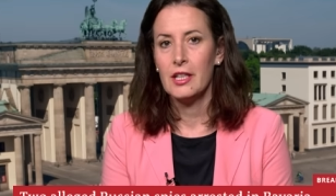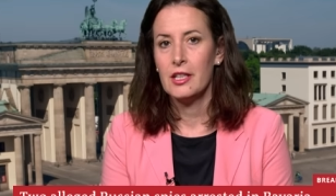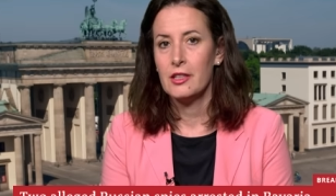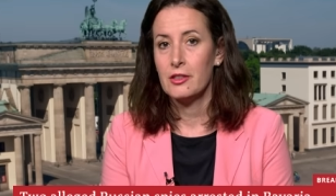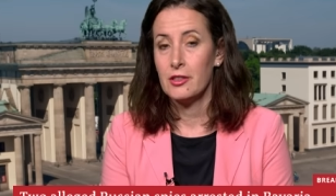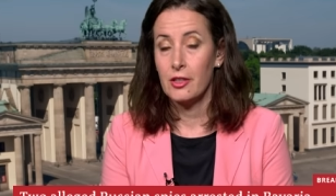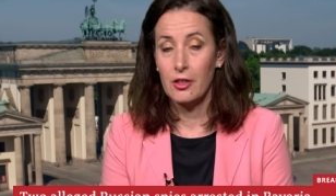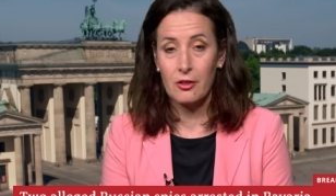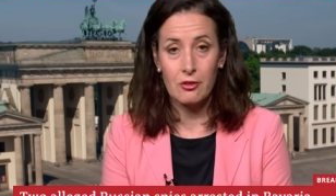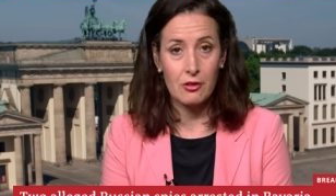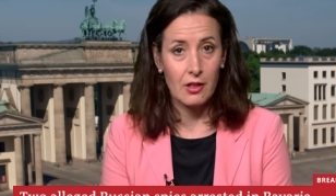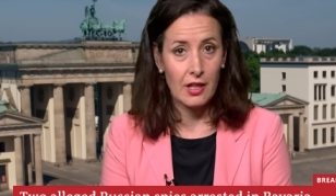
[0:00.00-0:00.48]

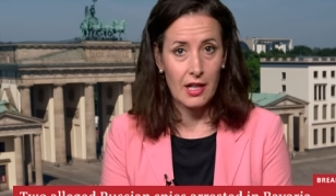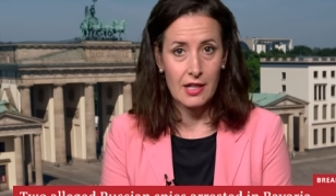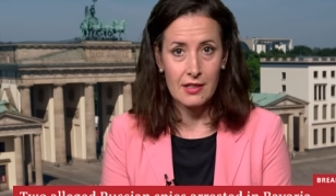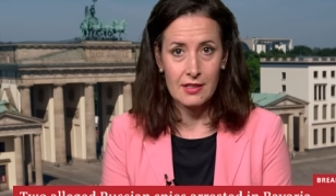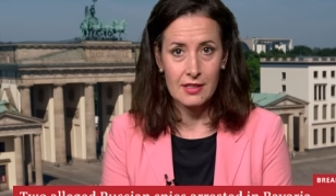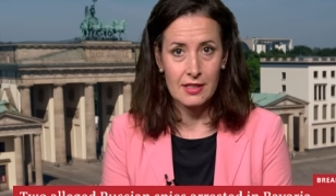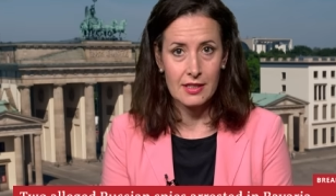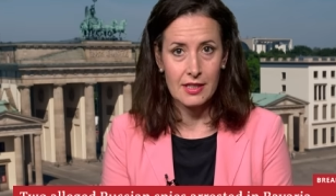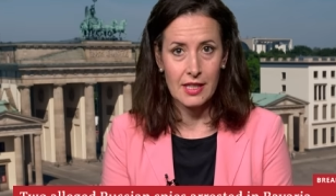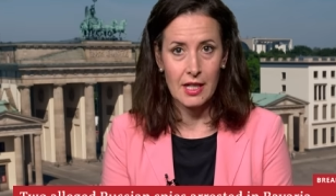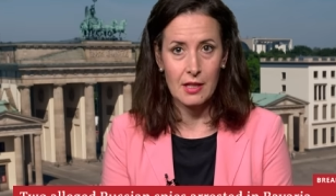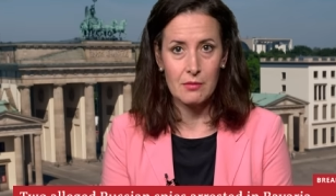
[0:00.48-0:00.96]
no
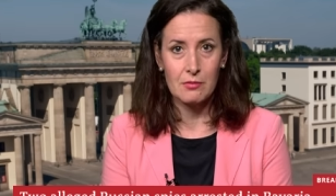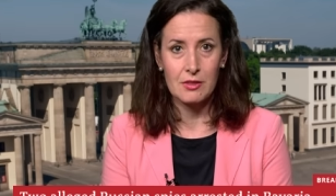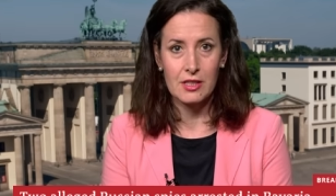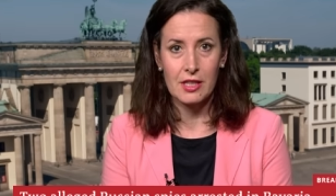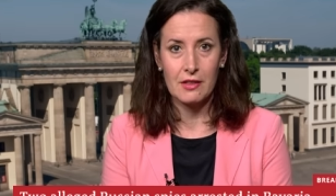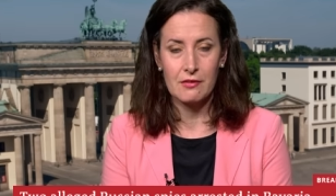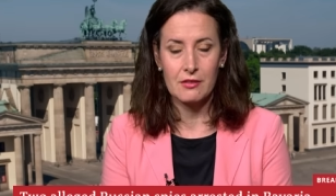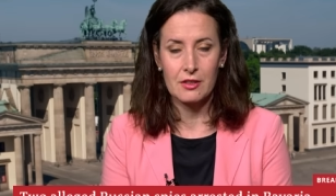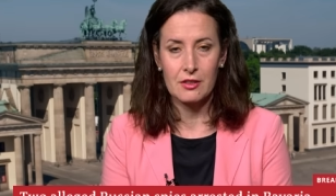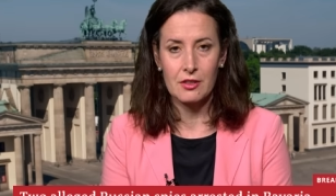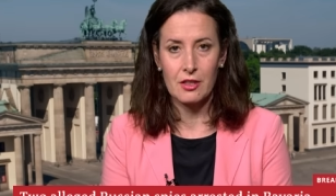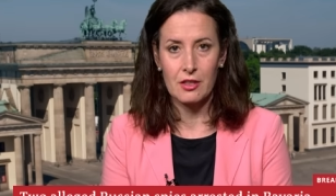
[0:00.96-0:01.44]
last names
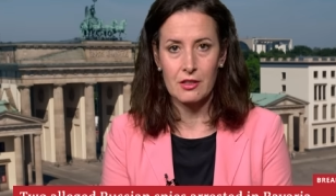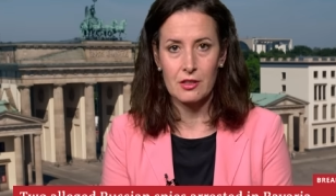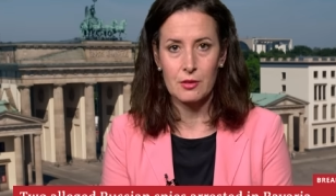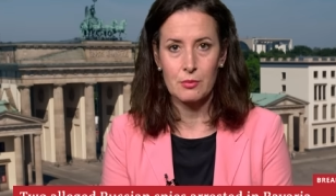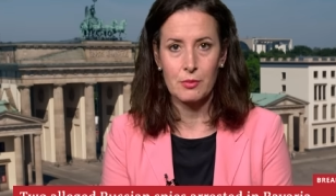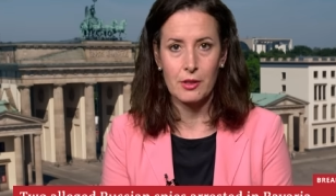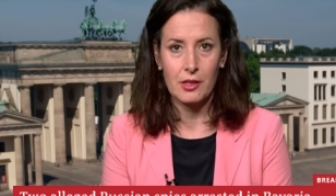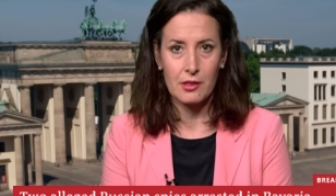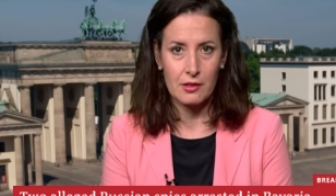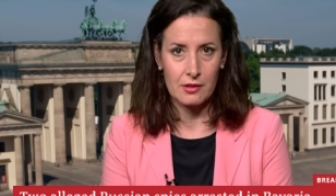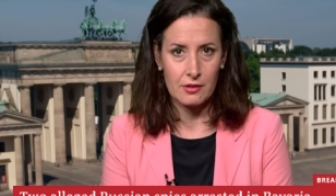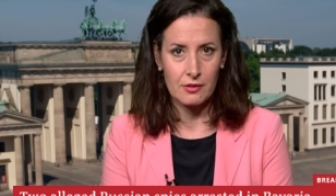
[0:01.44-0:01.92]
given to us
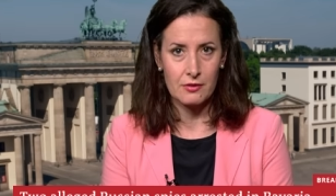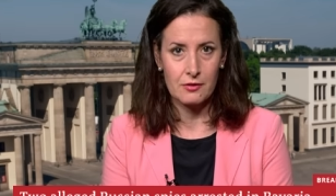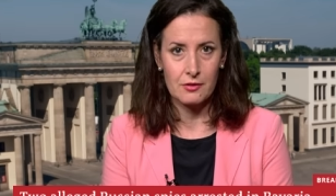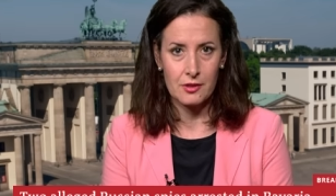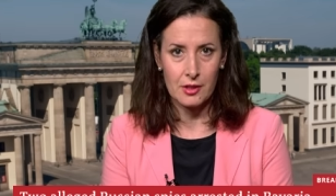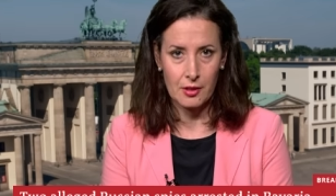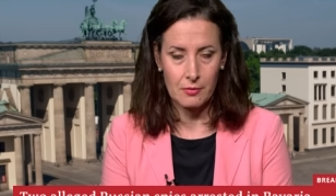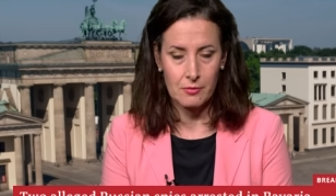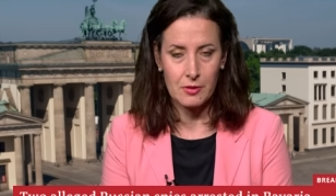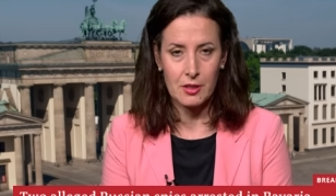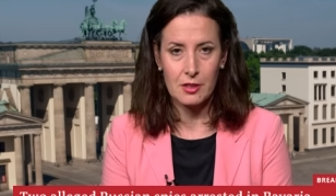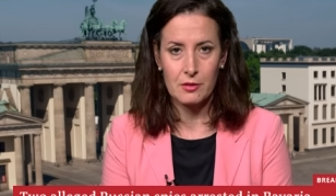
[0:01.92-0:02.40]
because of
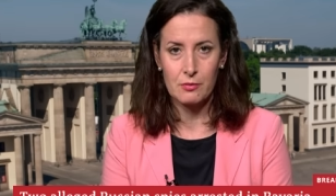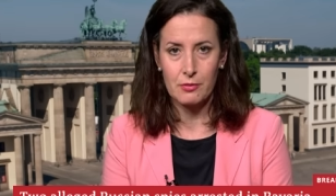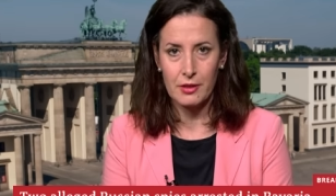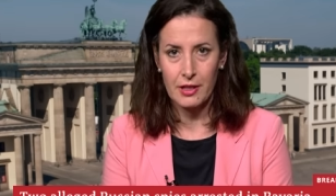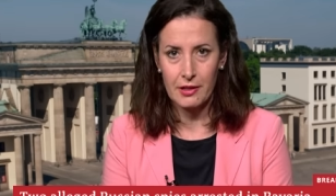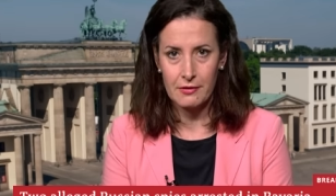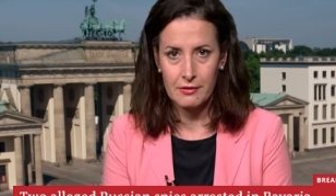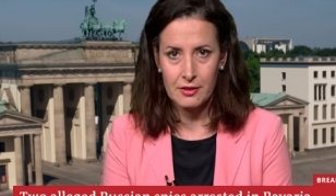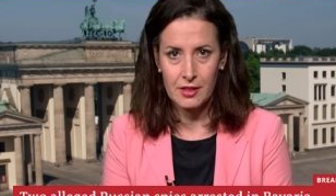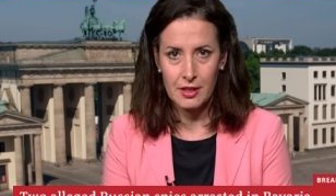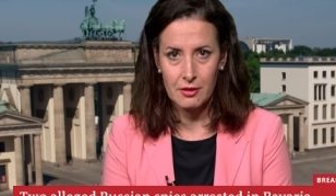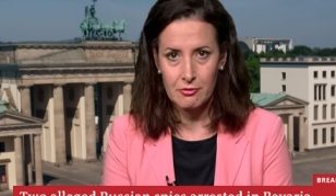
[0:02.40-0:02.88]
Germany's
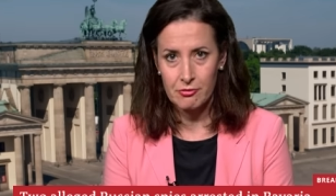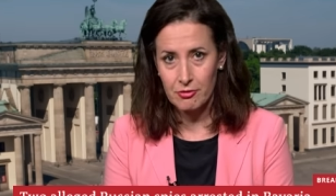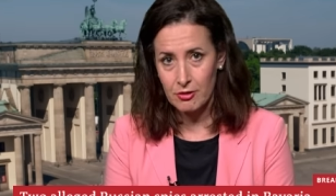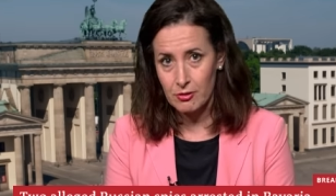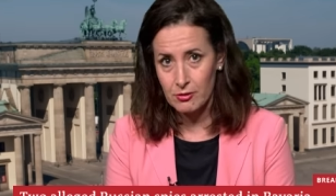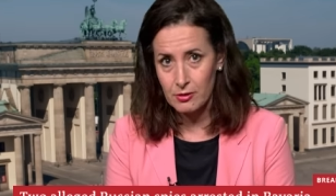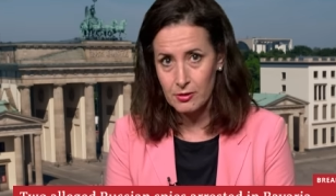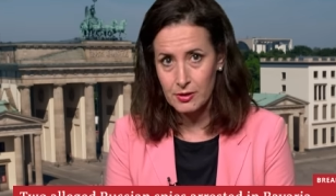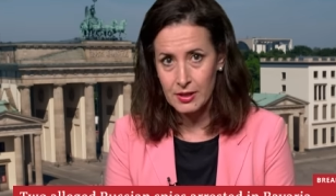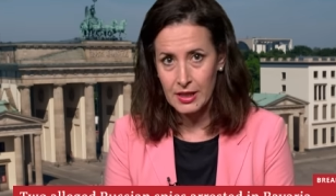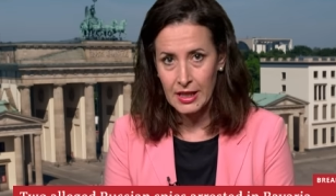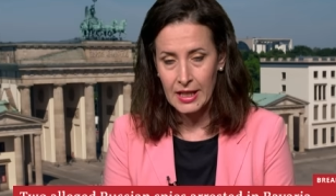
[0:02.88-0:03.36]
privacy
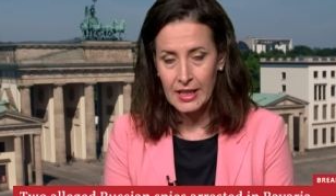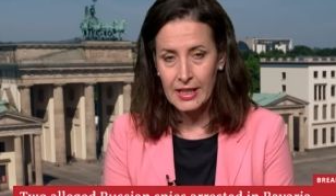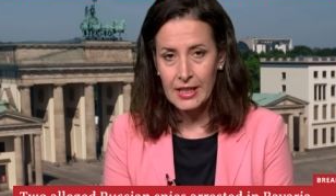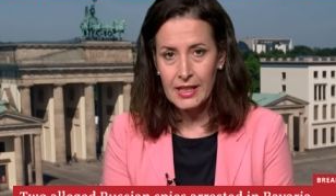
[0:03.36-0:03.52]
rules.